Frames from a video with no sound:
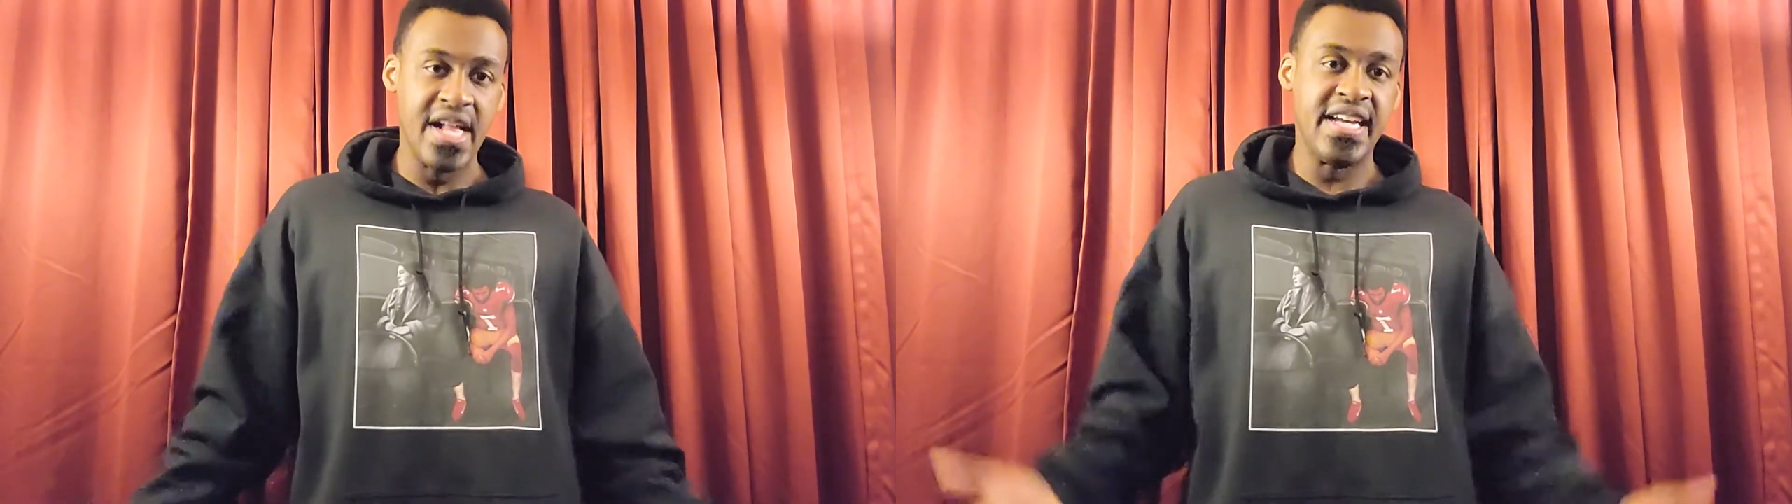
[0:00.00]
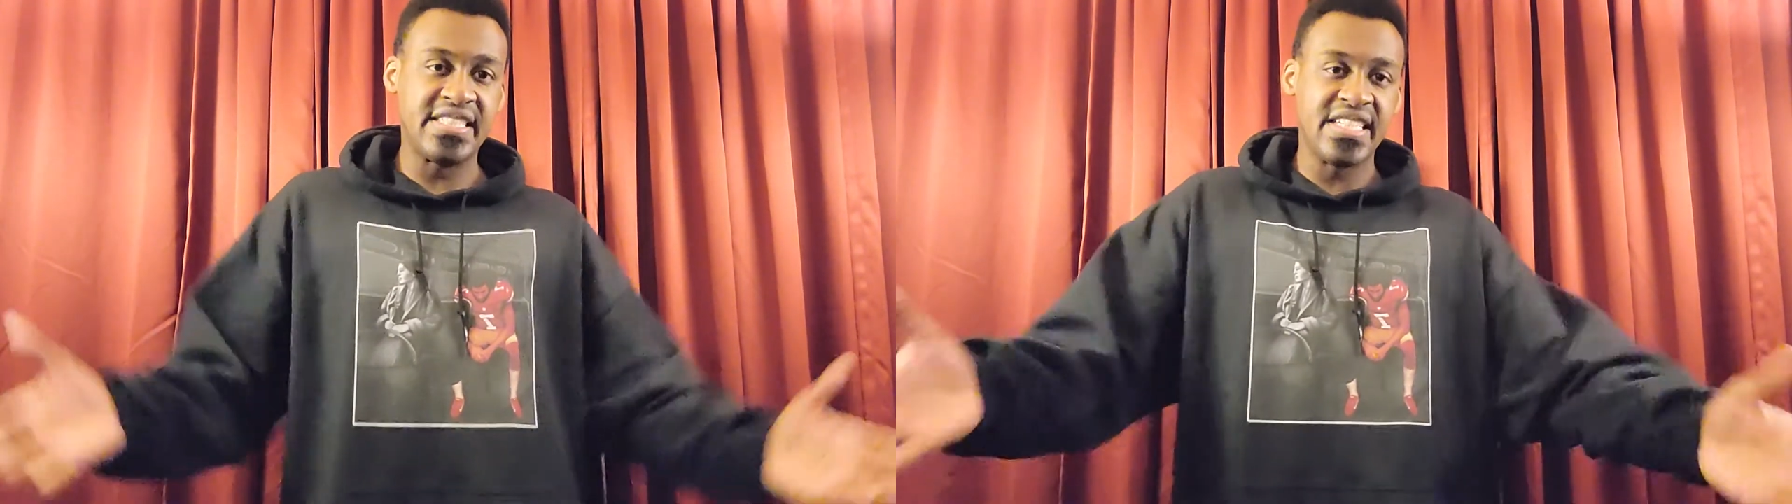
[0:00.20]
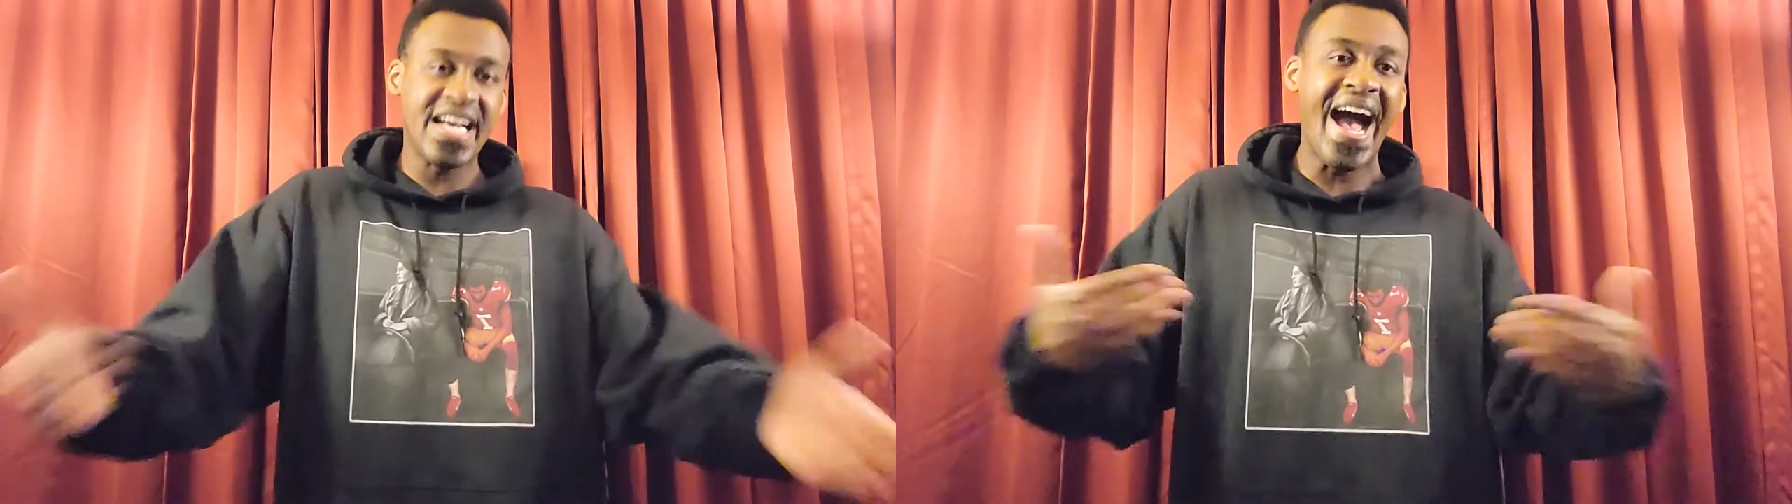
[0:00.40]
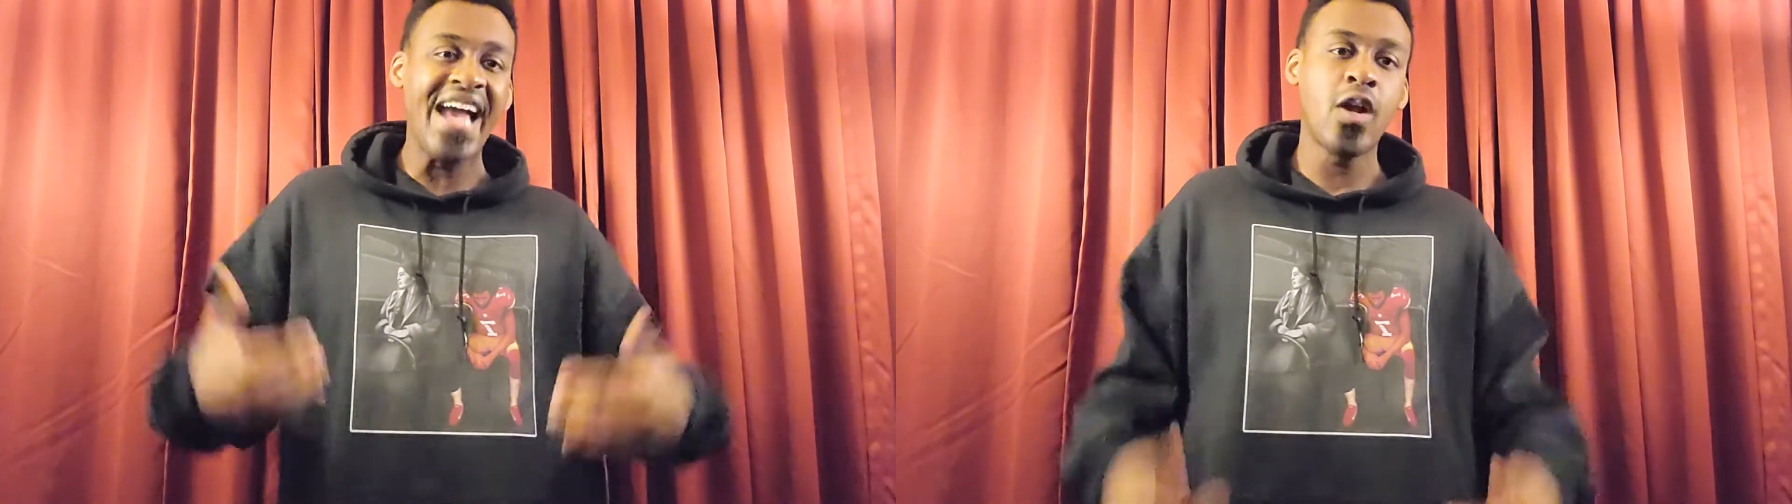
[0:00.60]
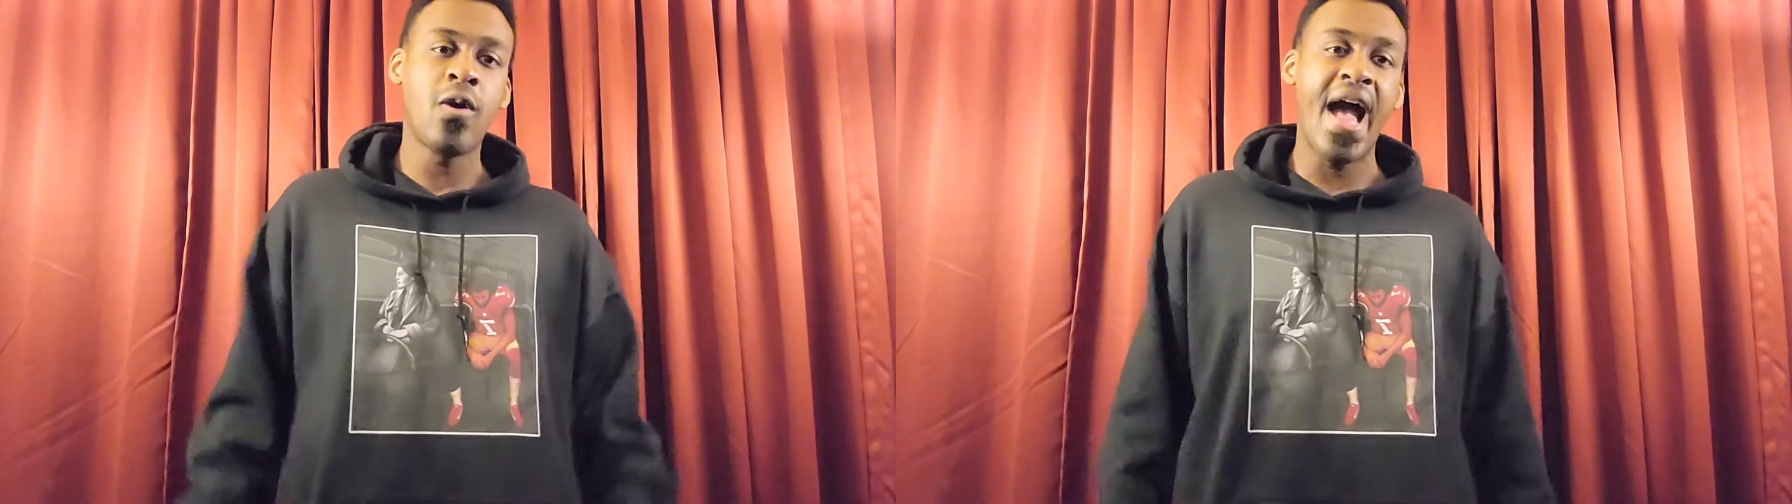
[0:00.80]
And since I
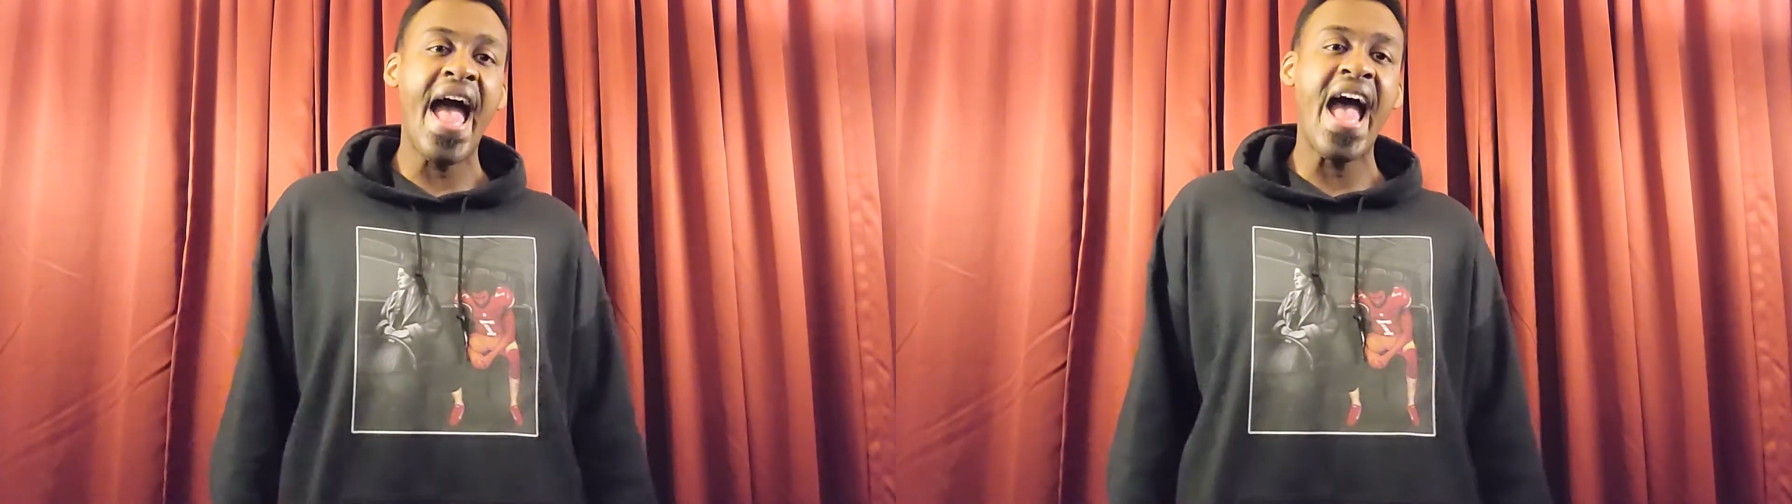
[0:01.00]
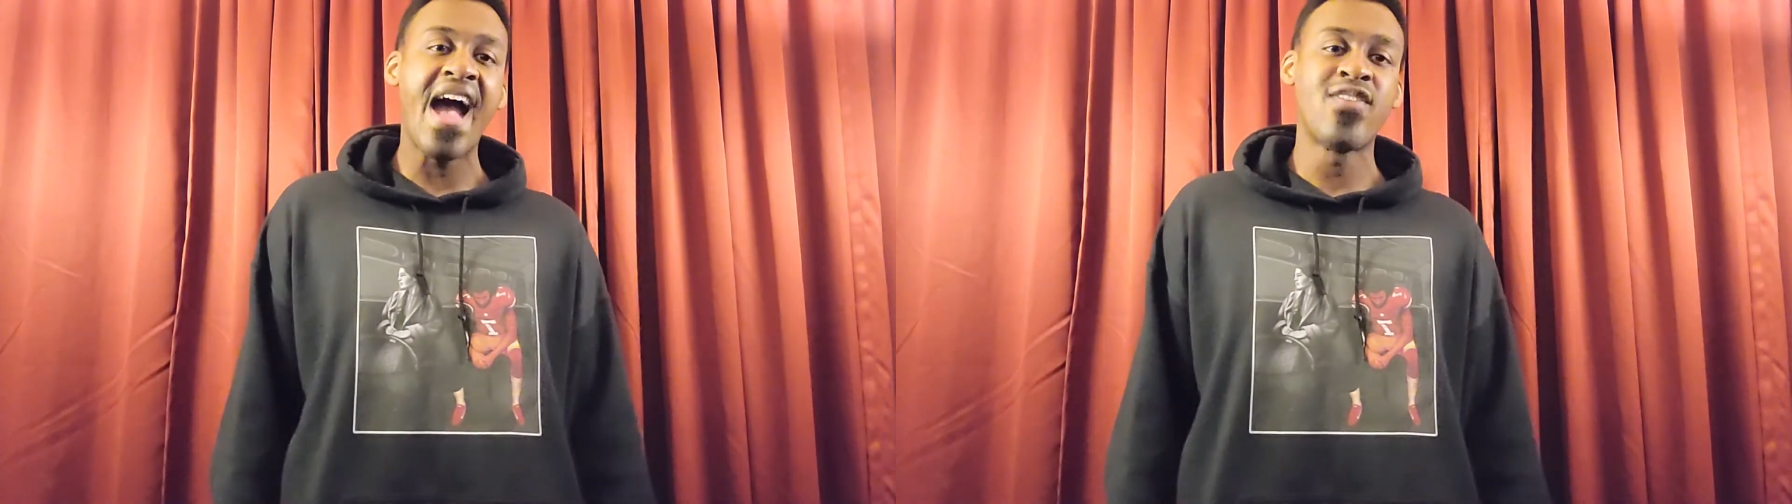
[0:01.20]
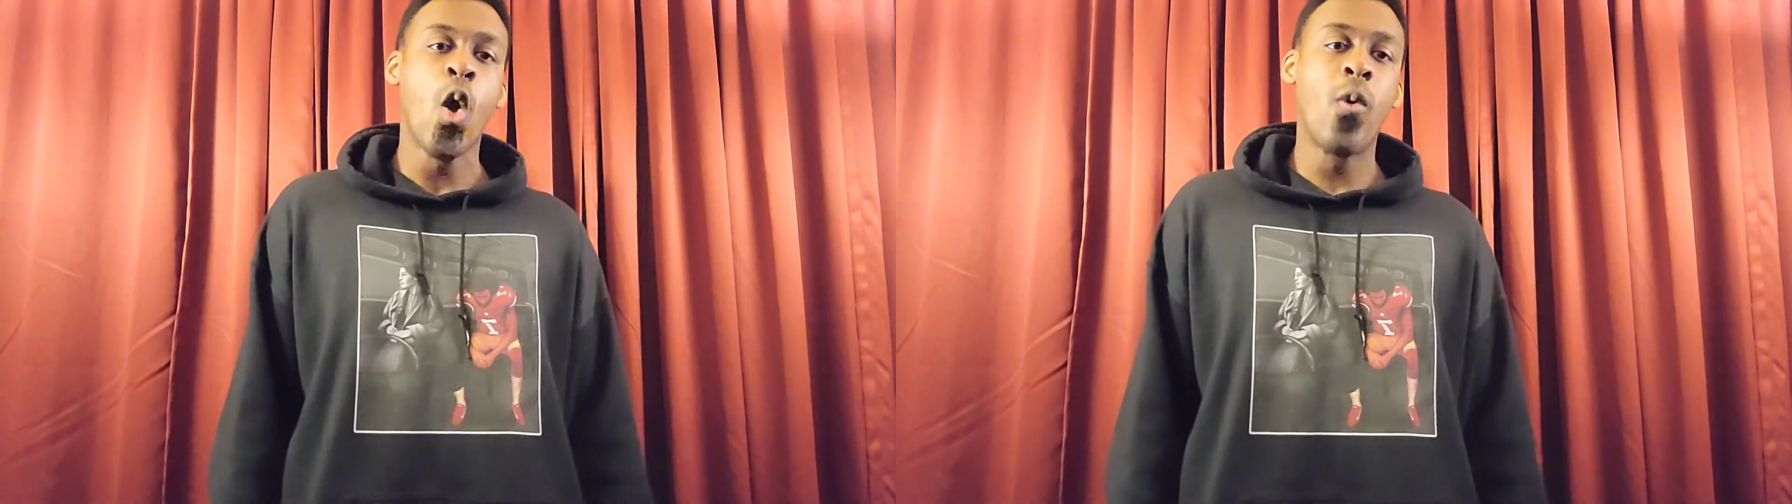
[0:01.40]
don't have